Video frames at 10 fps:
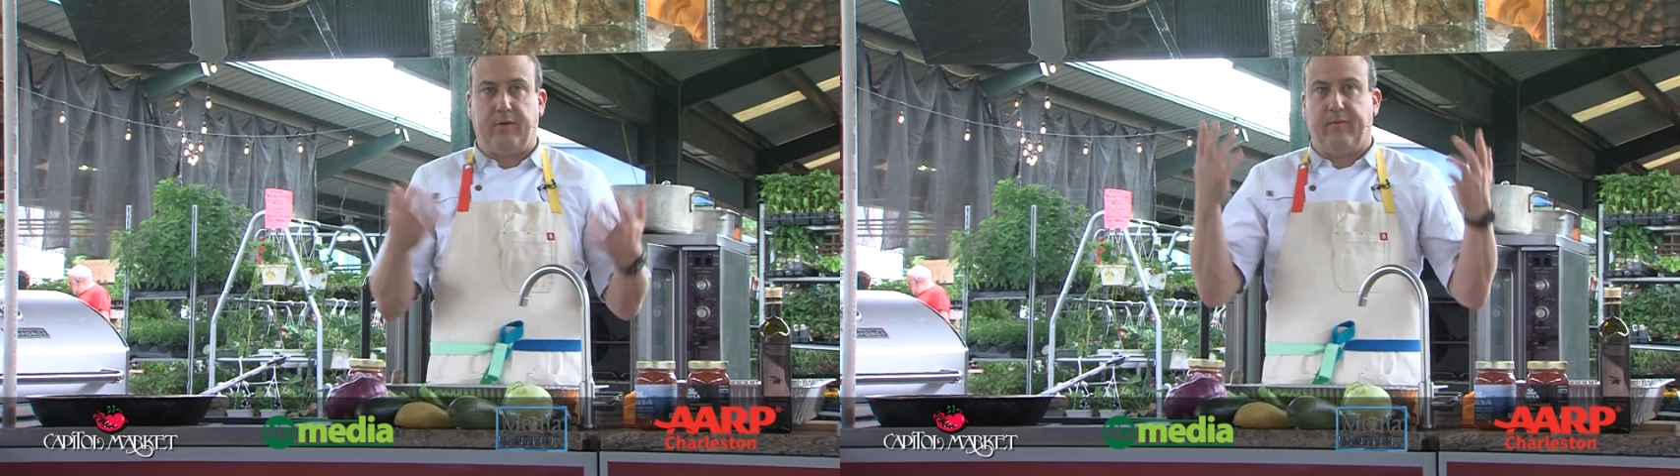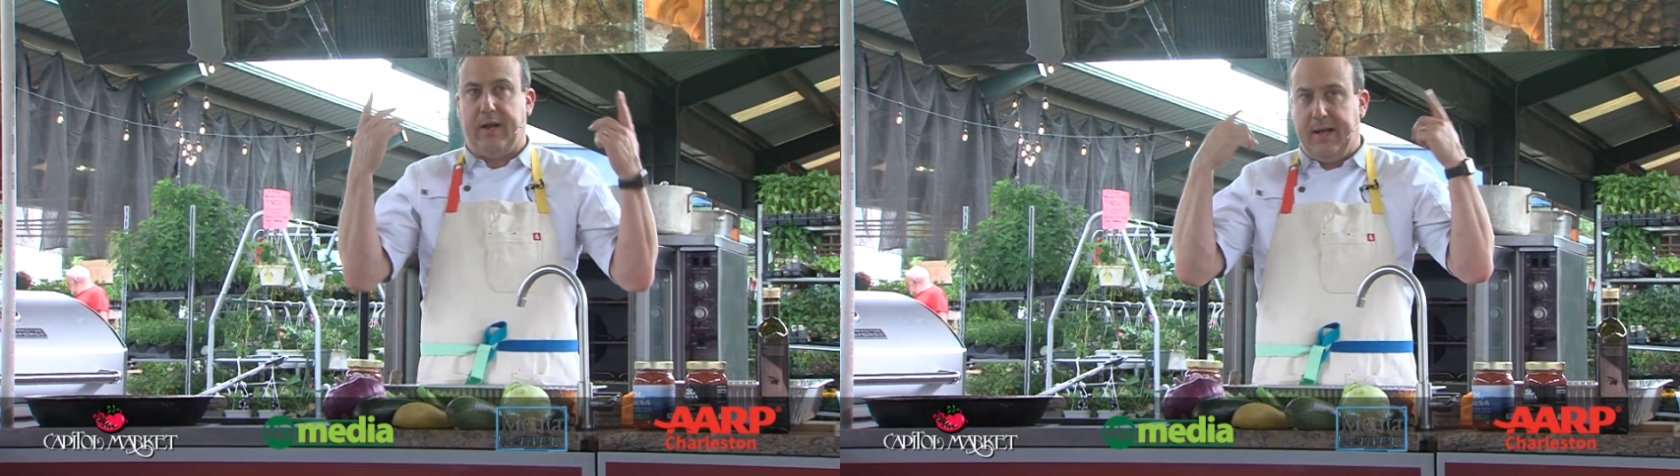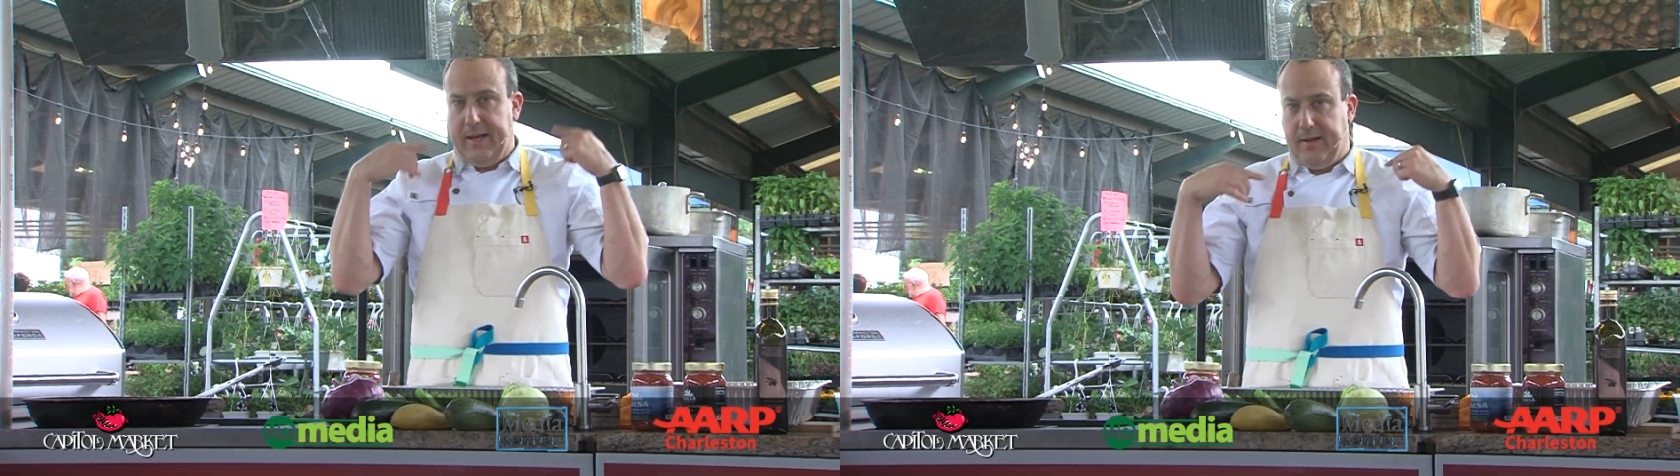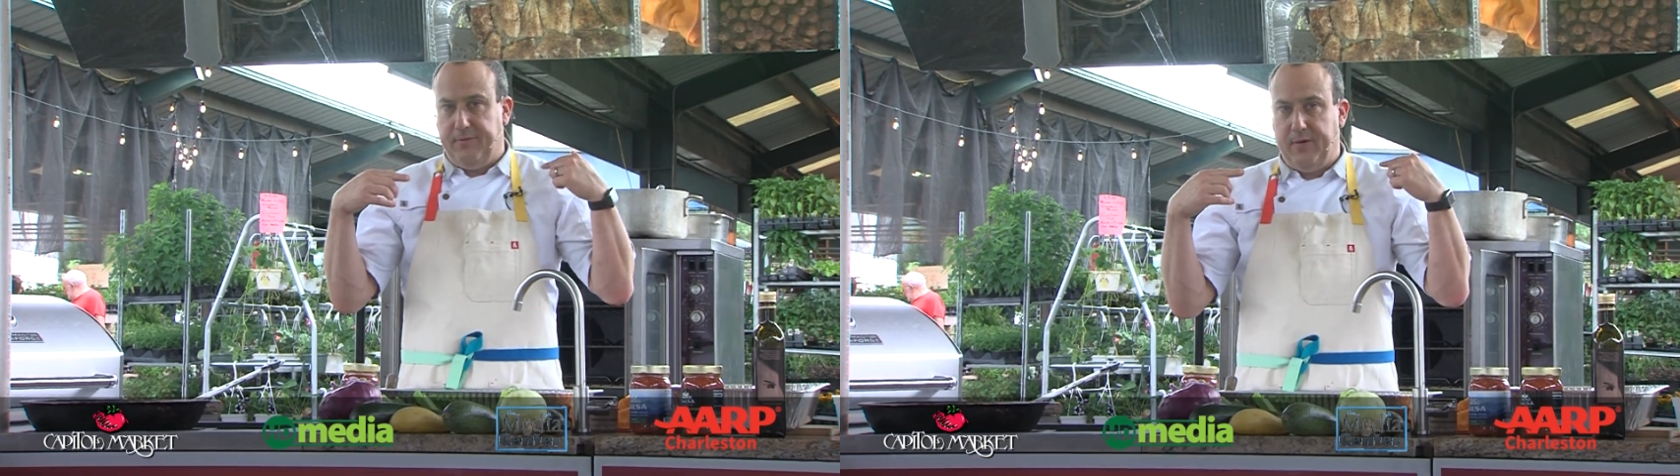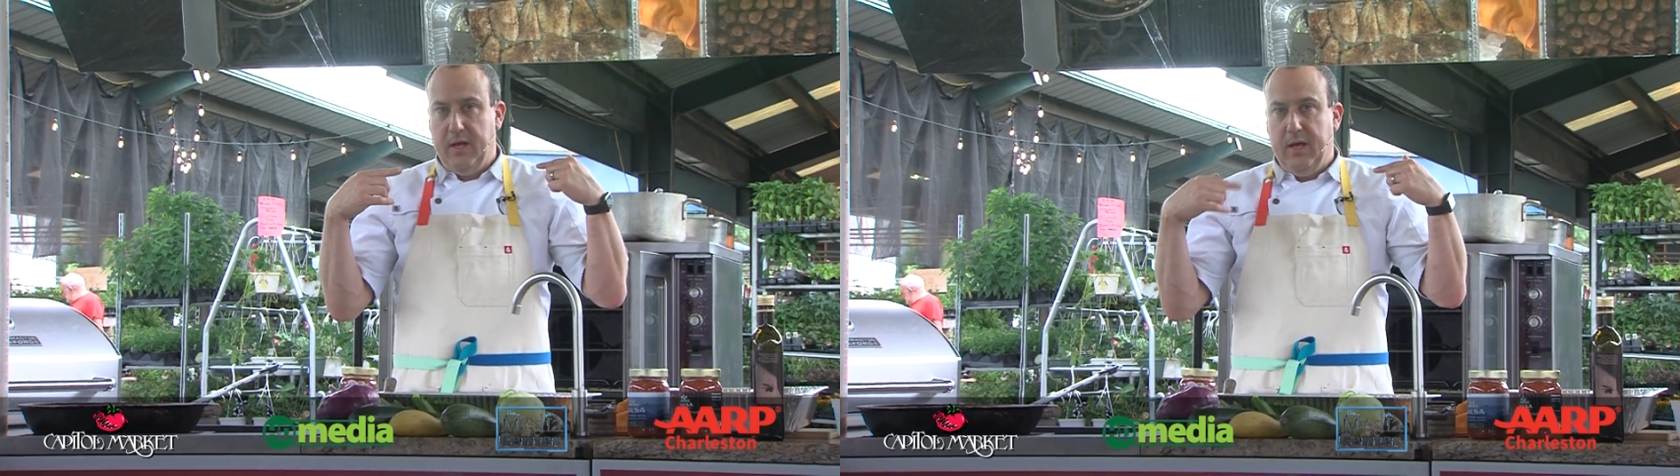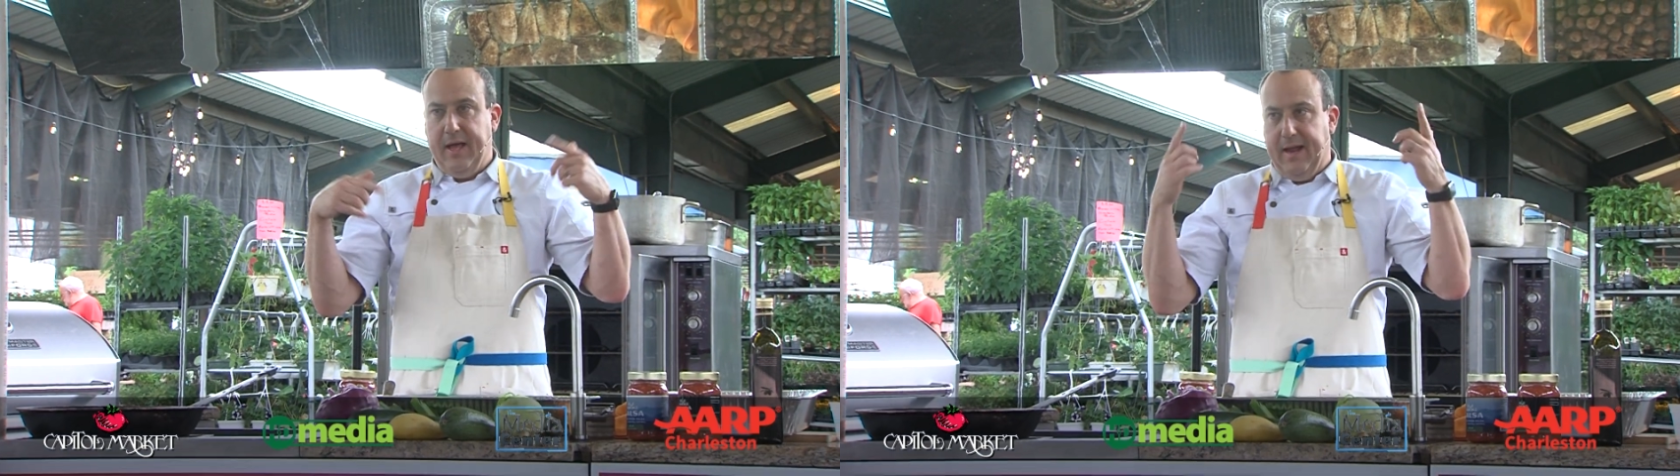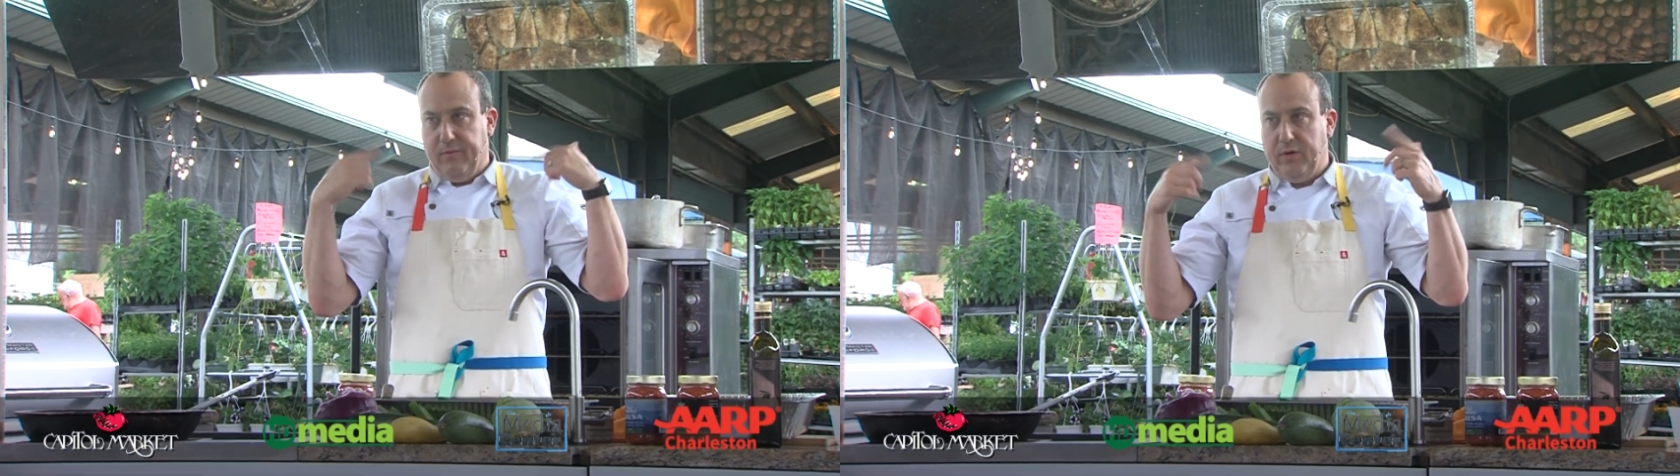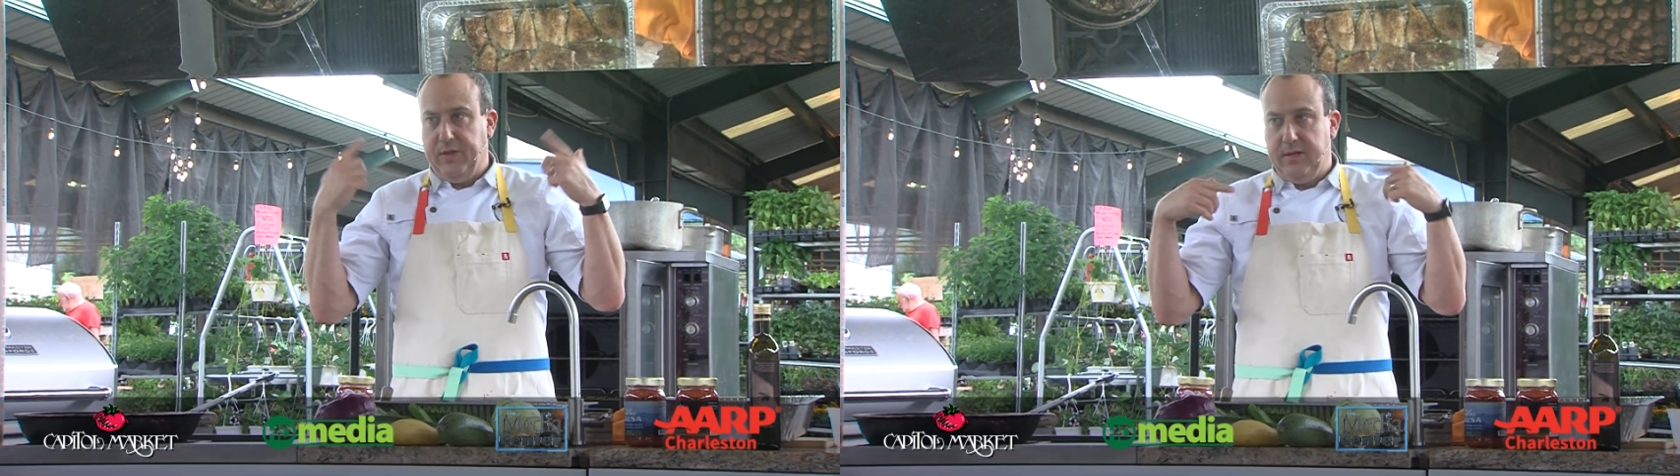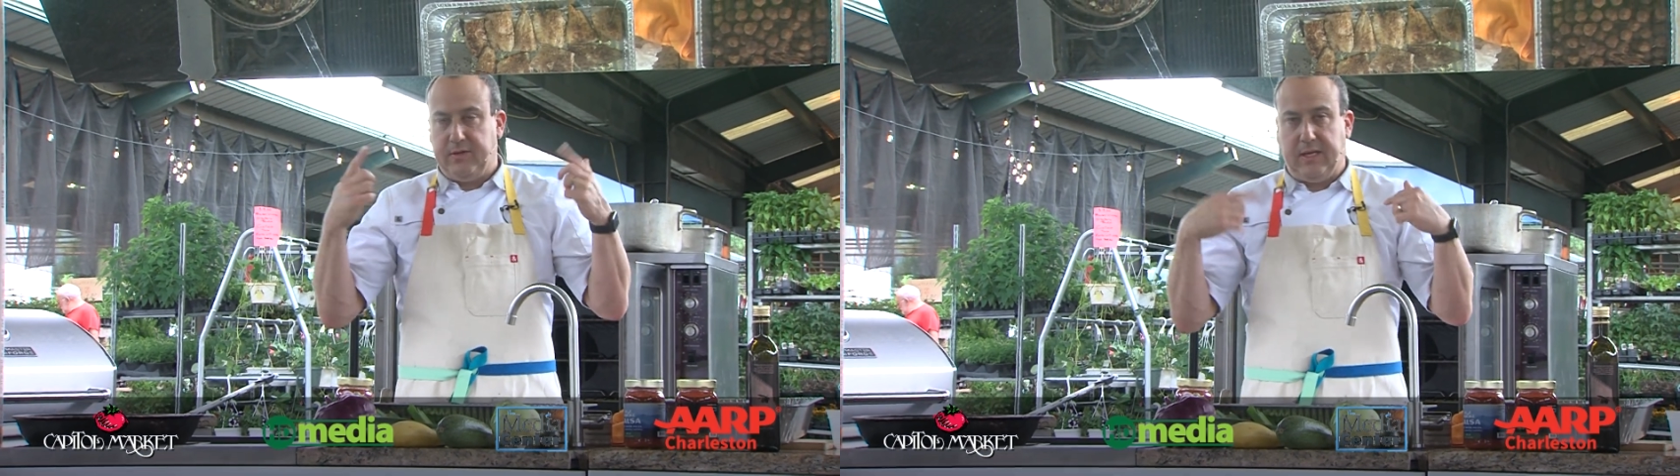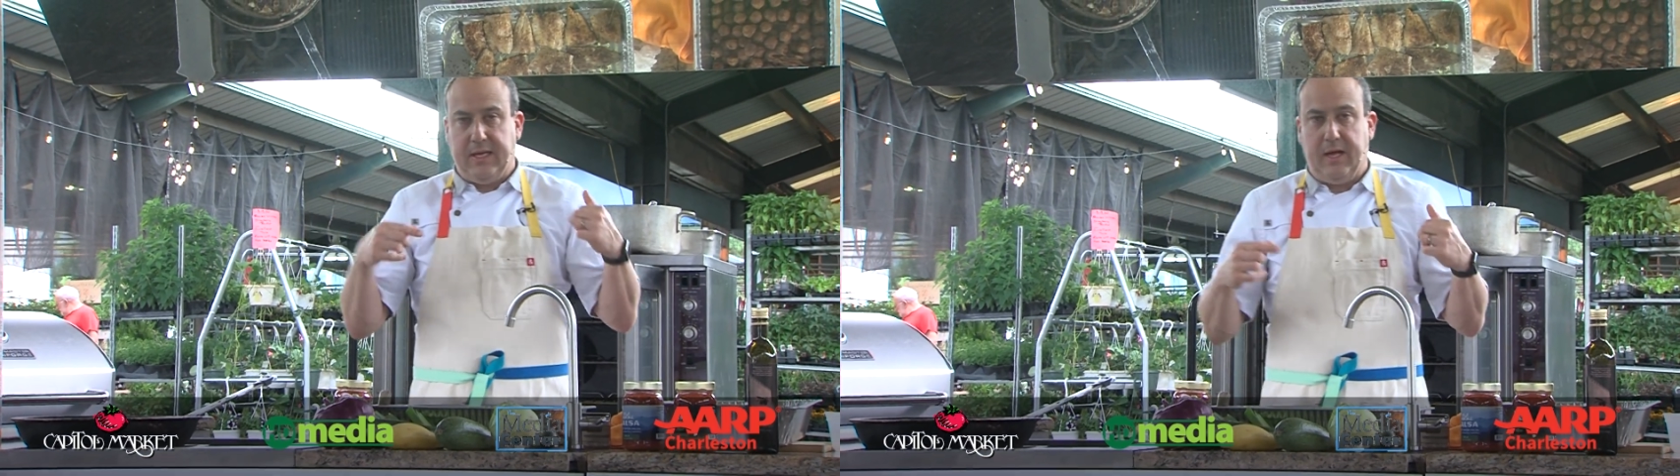I've got to have everything
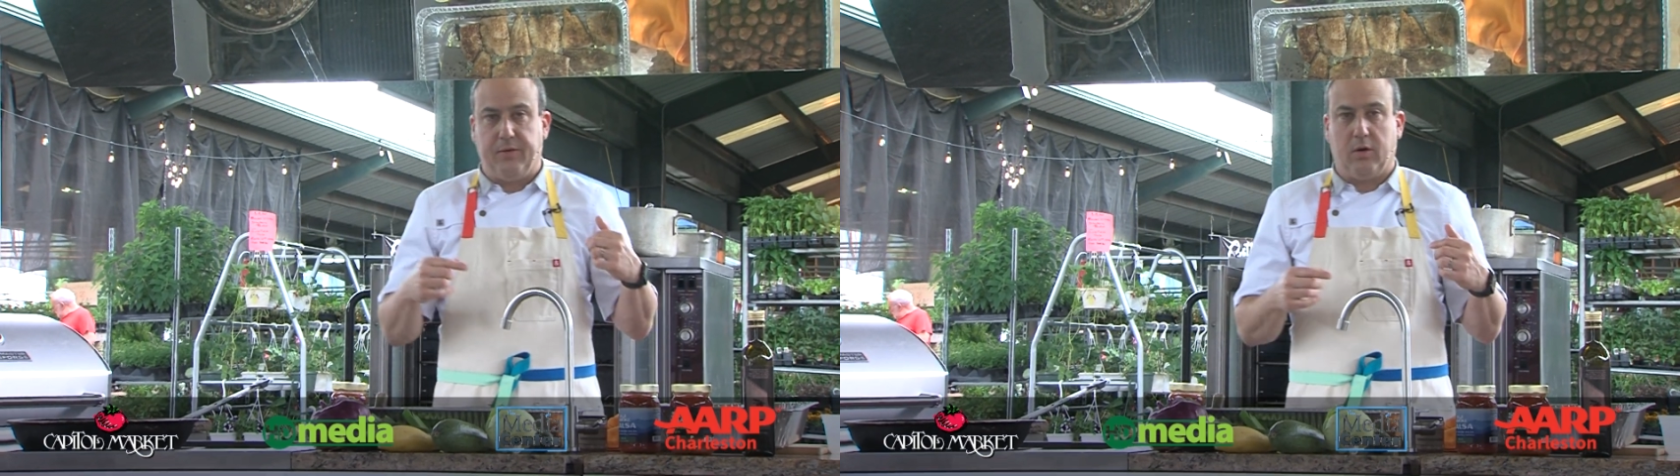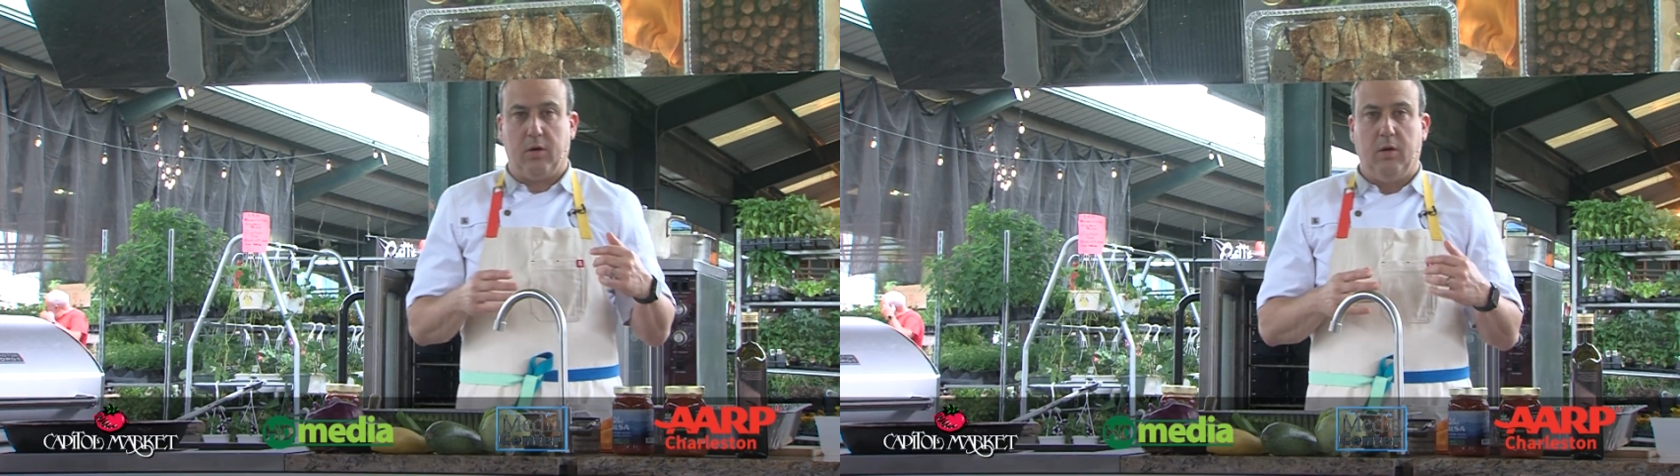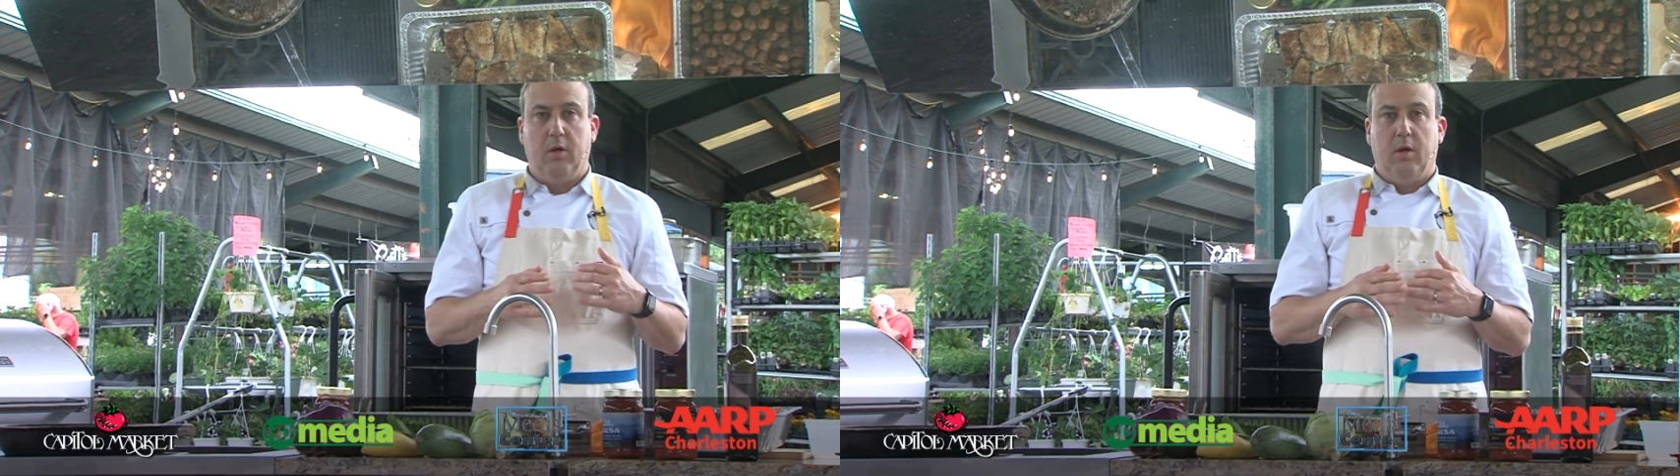together.